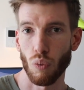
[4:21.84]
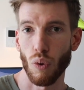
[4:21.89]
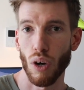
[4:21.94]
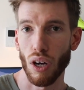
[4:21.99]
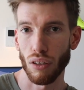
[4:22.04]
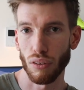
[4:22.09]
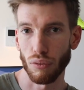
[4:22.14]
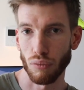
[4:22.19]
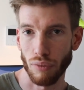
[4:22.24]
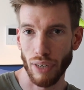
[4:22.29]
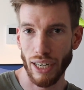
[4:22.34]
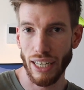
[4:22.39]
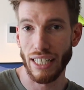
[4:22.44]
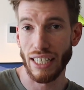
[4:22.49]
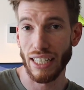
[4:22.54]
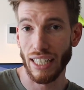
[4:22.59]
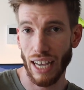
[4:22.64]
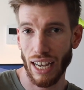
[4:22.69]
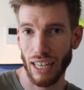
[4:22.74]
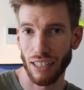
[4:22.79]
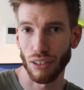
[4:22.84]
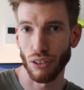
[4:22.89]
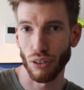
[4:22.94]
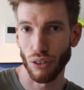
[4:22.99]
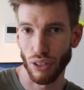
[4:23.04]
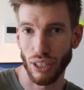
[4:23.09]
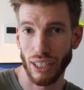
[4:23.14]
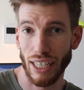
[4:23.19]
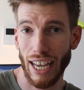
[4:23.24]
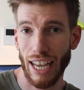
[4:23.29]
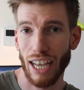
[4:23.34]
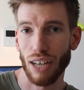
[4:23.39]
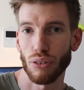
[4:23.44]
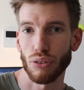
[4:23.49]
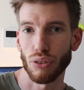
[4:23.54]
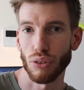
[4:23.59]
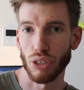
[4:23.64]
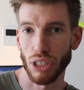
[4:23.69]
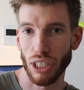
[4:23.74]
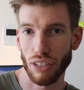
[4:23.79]
while reading and learning how
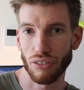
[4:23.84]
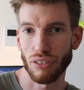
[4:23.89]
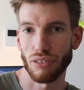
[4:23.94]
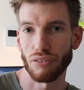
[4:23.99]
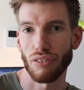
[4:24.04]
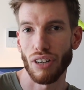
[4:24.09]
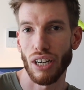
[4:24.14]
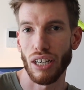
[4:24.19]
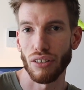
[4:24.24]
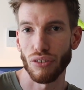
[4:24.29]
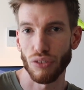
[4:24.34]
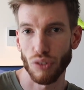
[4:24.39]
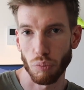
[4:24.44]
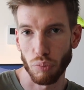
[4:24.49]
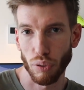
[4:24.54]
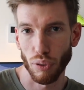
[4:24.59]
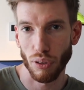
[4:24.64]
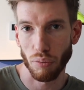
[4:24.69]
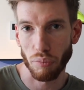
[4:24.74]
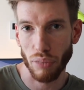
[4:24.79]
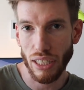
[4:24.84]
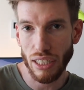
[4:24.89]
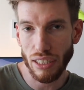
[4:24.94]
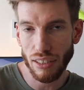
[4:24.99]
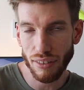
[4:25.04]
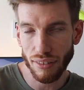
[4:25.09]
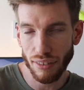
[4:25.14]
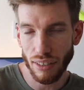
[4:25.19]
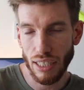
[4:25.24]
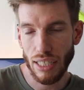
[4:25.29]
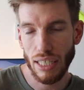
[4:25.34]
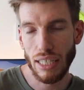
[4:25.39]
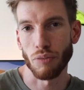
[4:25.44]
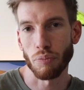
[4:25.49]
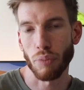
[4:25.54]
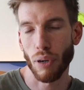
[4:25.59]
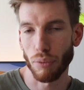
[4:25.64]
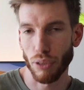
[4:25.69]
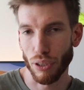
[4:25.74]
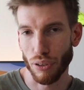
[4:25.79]
to justify and support opinions. You've
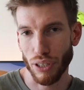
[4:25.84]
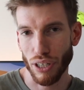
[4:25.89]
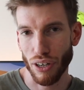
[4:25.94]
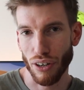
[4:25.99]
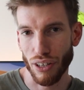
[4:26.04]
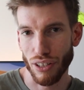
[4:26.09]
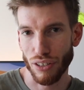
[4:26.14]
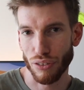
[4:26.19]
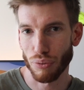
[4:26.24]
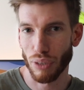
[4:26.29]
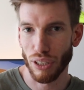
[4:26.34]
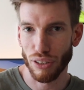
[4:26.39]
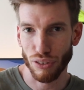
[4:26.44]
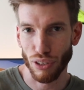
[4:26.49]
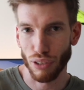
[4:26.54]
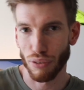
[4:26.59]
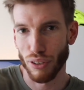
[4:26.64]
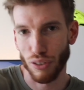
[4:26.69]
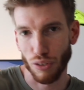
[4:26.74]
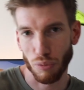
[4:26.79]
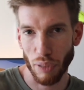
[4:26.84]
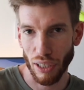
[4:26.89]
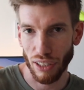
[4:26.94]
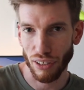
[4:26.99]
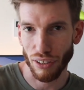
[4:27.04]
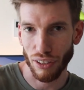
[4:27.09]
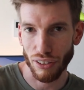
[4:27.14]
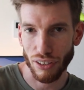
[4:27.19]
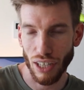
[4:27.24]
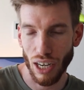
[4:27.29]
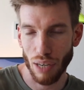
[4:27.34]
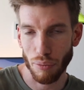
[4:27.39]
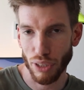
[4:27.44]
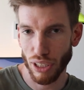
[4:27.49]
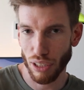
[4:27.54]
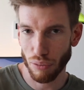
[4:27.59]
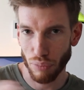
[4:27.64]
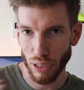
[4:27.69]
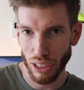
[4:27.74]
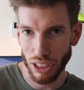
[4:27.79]
probably already heard of this one, so I won't spend a lot of time on
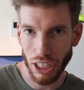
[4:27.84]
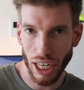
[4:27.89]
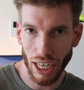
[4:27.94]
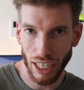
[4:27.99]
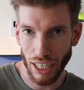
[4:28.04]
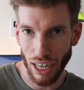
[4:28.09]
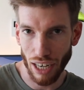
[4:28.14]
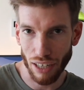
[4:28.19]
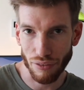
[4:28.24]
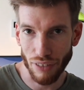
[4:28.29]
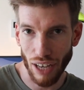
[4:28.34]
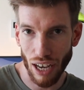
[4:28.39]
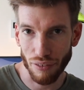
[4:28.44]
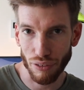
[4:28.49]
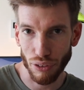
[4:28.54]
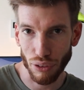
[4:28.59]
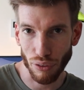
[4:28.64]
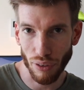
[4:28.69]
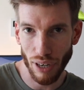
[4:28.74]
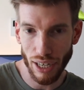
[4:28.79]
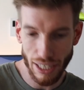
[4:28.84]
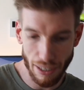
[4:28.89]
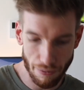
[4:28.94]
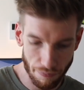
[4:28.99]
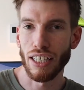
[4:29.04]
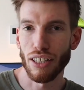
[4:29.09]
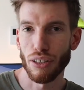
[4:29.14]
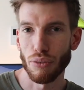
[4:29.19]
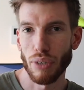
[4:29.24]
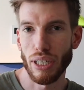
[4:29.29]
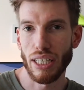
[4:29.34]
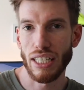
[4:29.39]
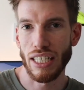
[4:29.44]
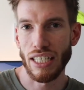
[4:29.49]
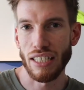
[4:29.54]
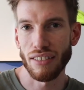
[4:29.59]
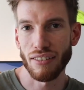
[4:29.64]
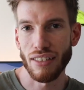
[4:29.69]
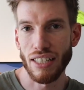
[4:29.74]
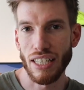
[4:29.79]
it, but check it out if you haven't already. The other one
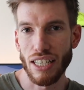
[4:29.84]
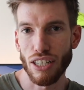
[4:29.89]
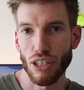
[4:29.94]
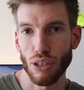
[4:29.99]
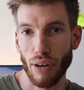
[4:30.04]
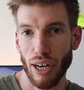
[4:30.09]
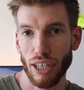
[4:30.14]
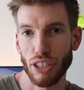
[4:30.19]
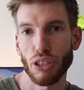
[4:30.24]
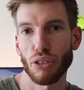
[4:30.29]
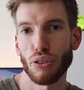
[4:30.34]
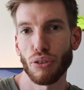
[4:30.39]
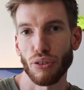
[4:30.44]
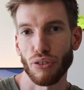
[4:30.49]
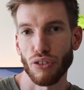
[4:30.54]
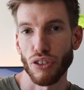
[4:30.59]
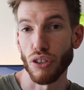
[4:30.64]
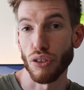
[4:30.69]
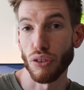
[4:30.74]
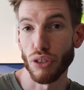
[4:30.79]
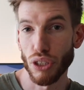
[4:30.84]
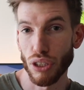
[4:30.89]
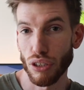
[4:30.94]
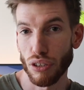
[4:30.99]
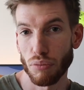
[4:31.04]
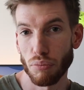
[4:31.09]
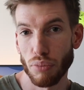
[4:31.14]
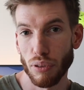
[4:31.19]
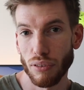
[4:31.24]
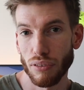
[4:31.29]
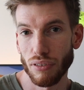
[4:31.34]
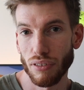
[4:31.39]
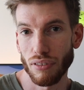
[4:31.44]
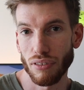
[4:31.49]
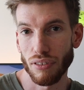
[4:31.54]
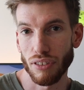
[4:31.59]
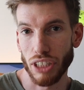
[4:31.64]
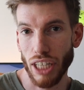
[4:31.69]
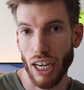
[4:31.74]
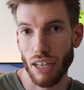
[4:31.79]
is the Crash Course YouTube
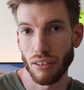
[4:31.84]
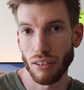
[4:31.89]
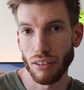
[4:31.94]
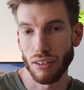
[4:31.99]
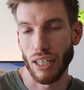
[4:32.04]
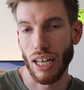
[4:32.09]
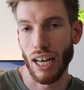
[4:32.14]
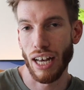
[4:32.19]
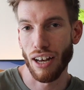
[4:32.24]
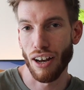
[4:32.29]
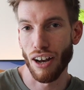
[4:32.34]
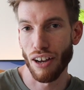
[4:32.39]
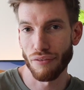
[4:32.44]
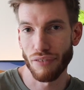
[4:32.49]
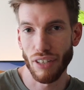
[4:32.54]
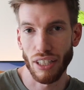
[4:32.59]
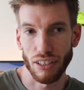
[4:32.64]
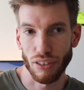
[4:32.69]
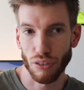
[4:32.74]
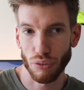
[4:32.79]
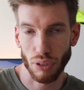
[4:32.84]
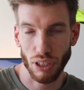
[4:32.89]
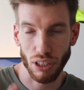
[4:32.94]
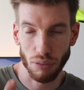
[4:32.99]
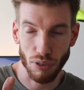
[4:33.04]
channel. Uh, I found this one to